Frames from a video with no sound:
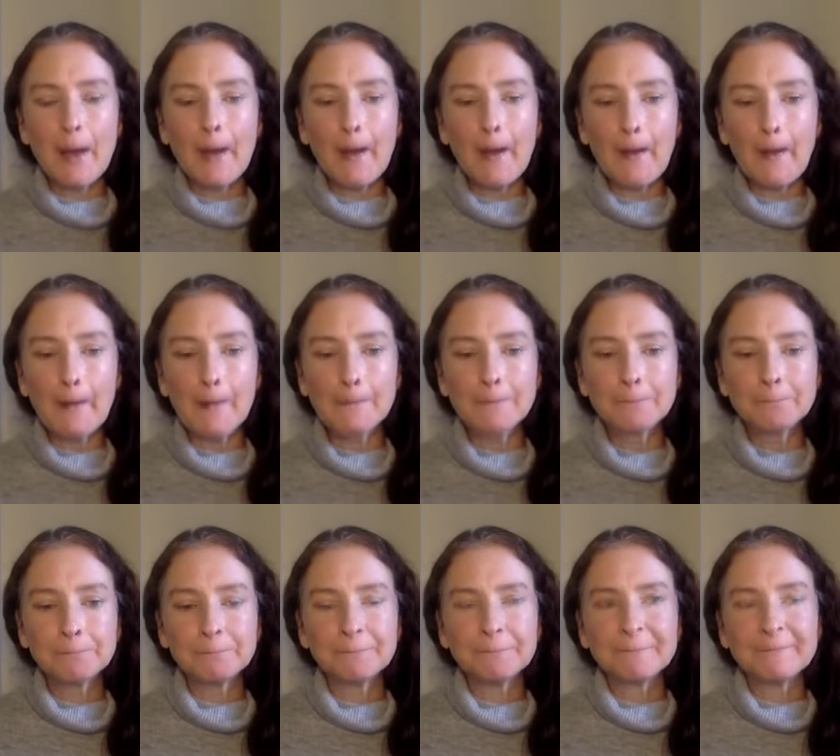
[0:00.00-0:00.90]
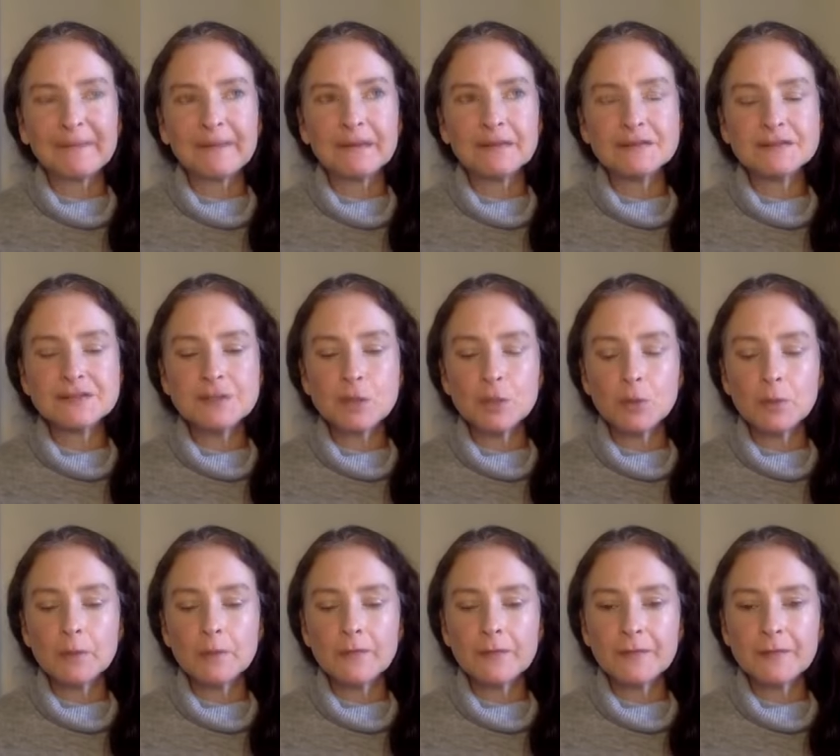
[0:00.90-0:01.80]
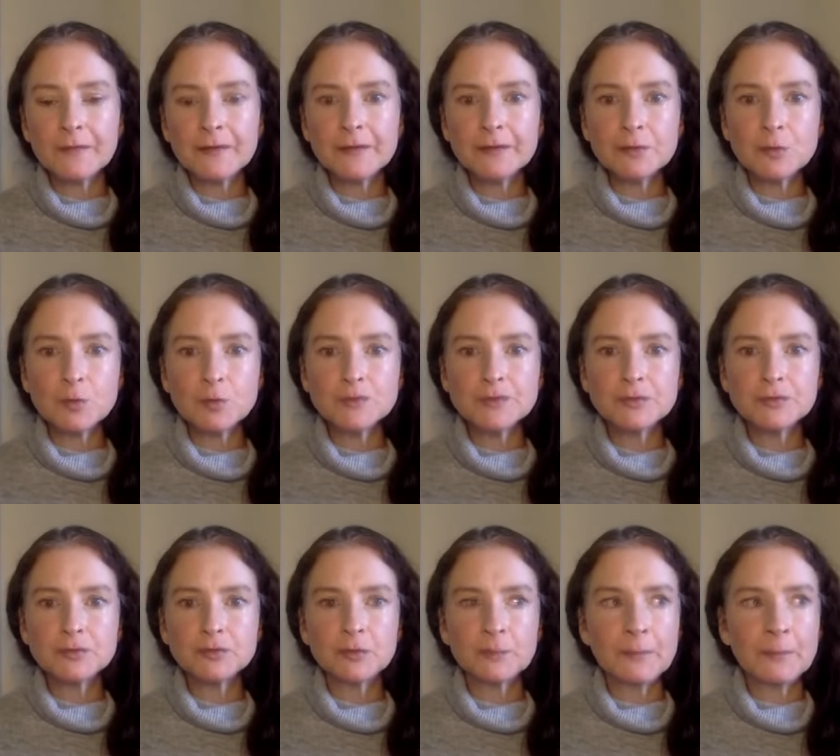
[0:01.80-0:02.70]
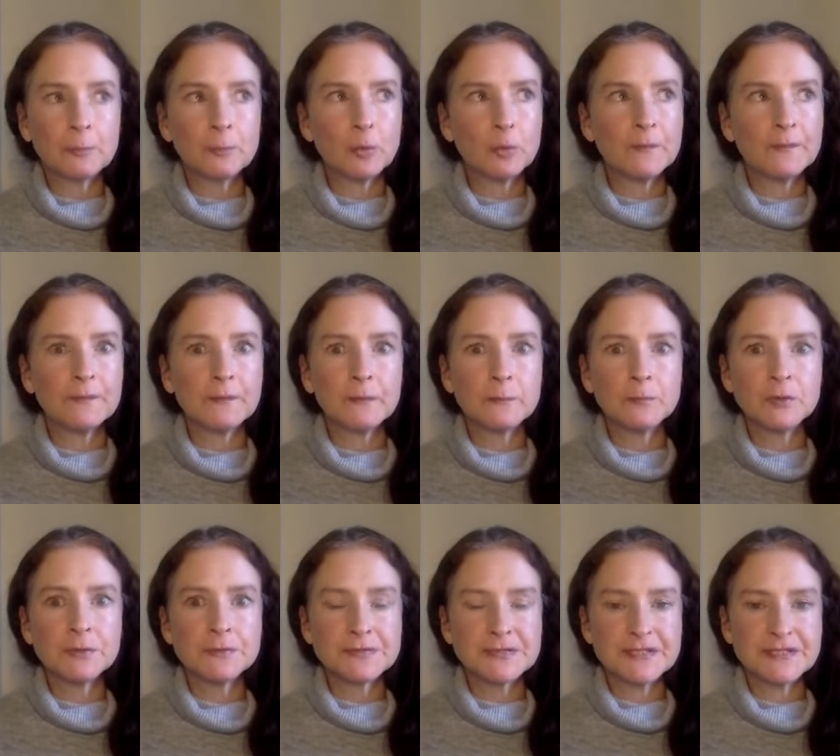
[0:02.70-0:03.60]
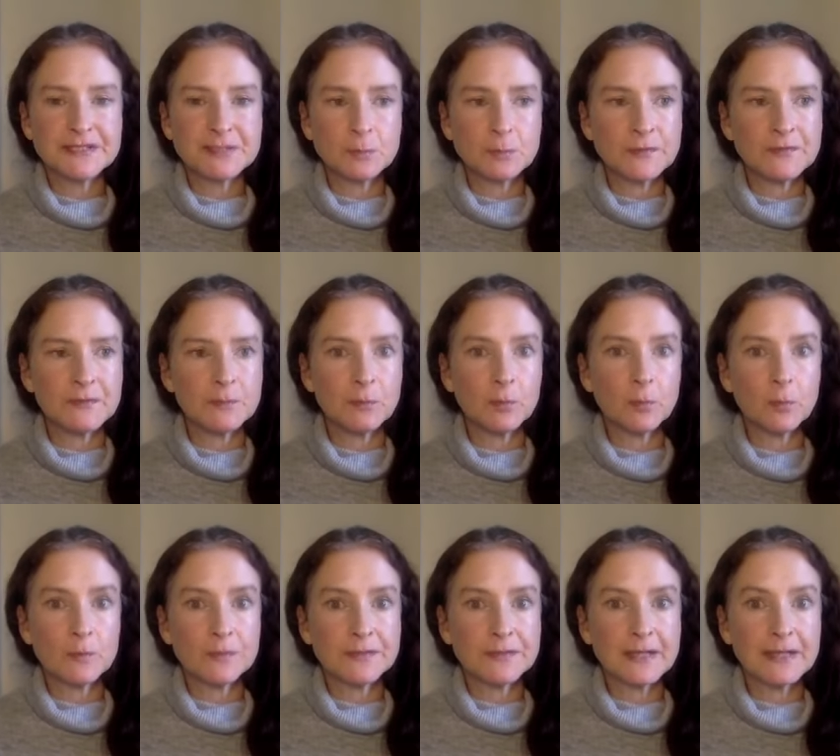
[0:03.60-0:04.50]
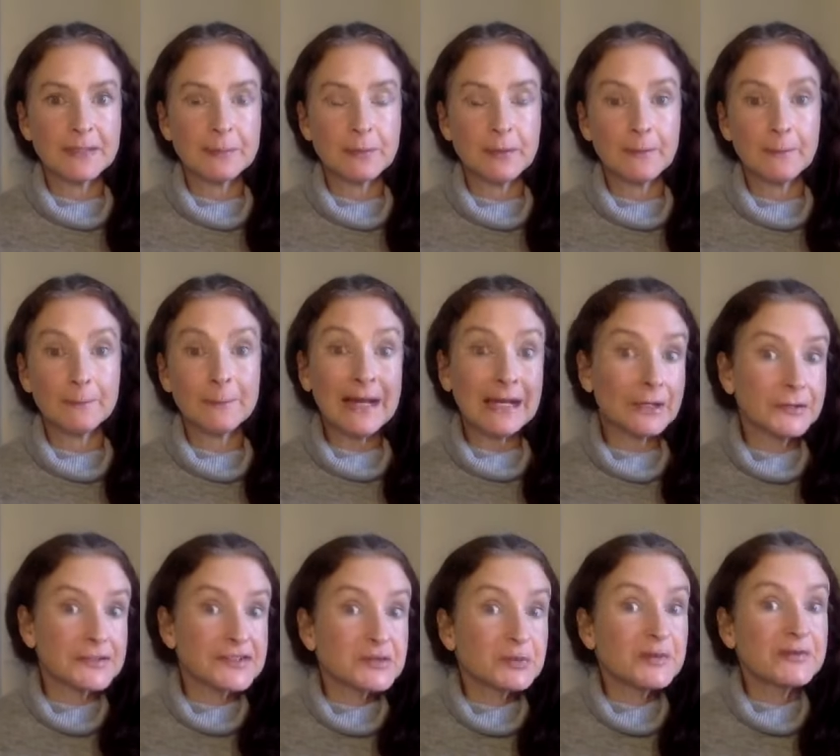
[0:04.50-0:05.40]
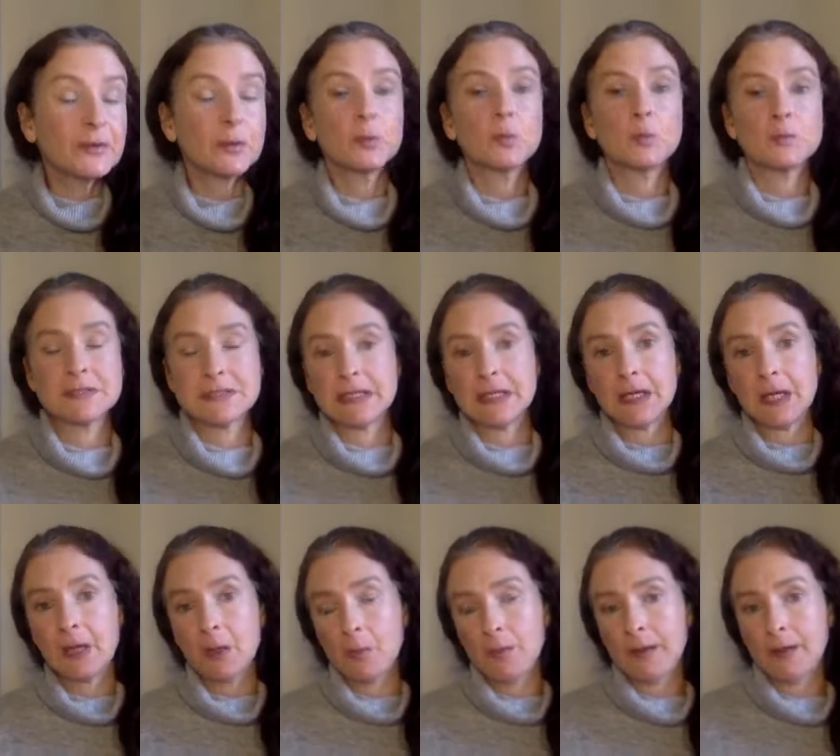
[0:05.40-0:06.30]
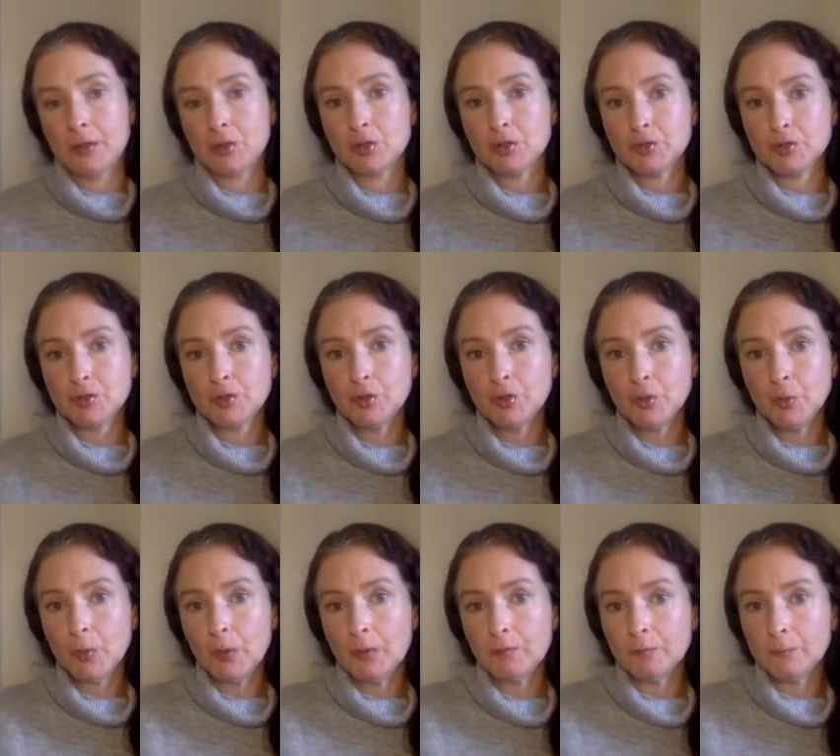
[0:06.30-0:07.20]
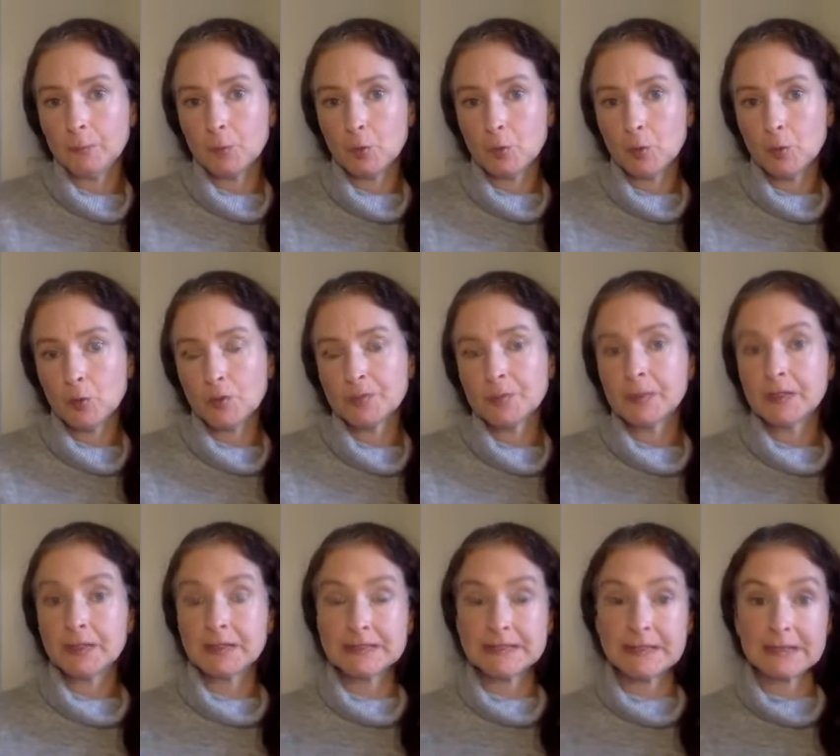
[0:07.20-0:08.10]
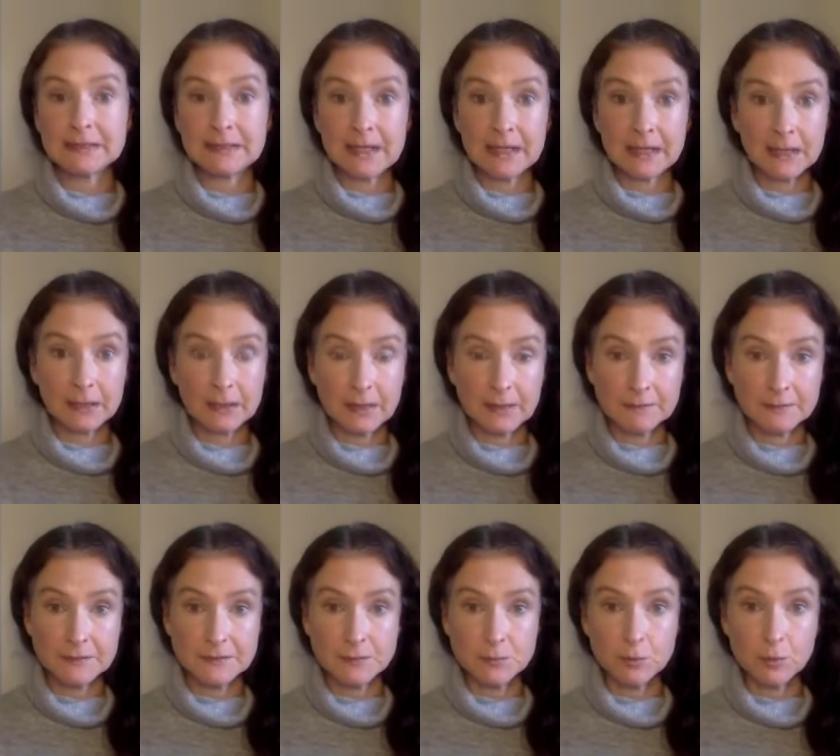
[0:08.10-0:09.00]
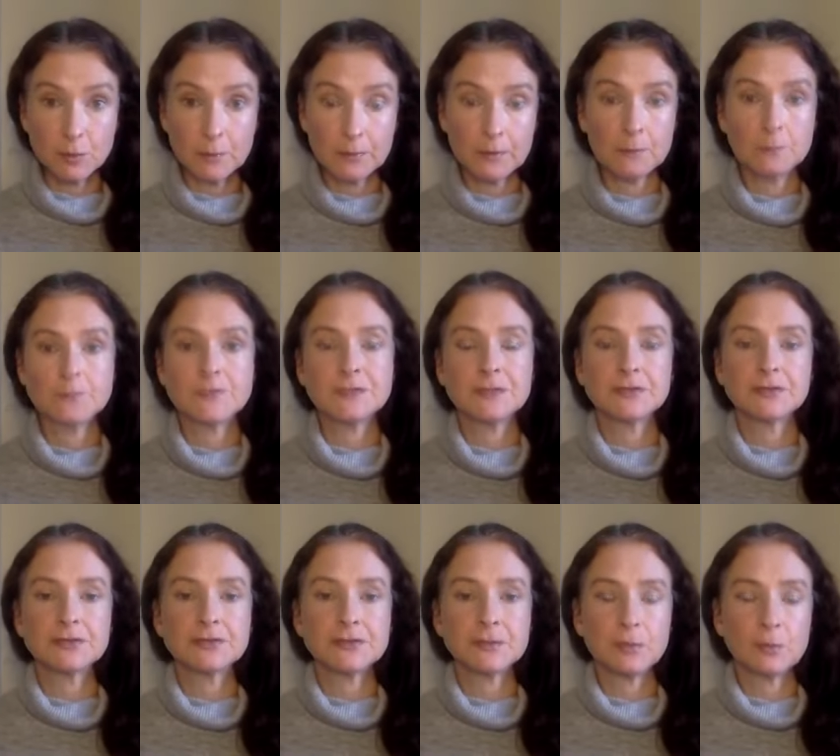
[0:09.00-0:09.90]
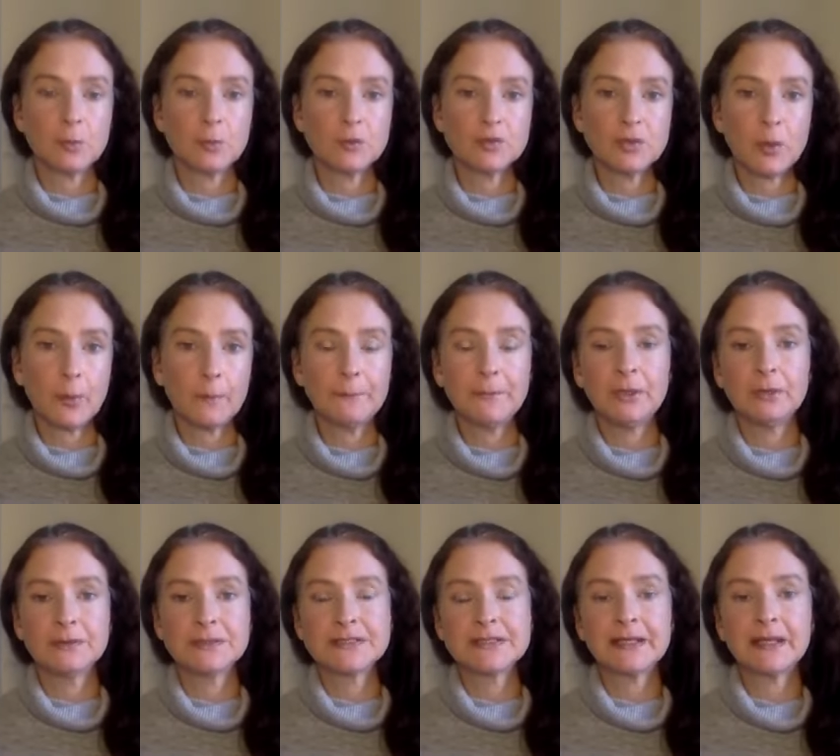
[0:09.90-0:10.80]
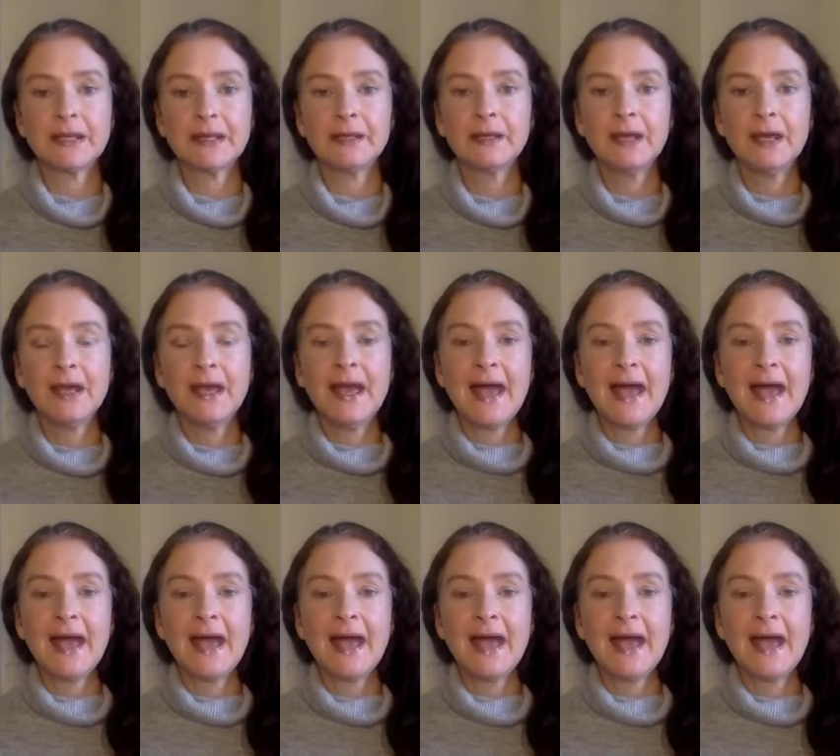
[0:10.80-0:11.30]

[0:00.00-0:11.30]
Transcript: So the thing also to remember with the immune system is that we want to keep it in balance. We don't want it going too overboard, because then that can give us problems such as autoimmunity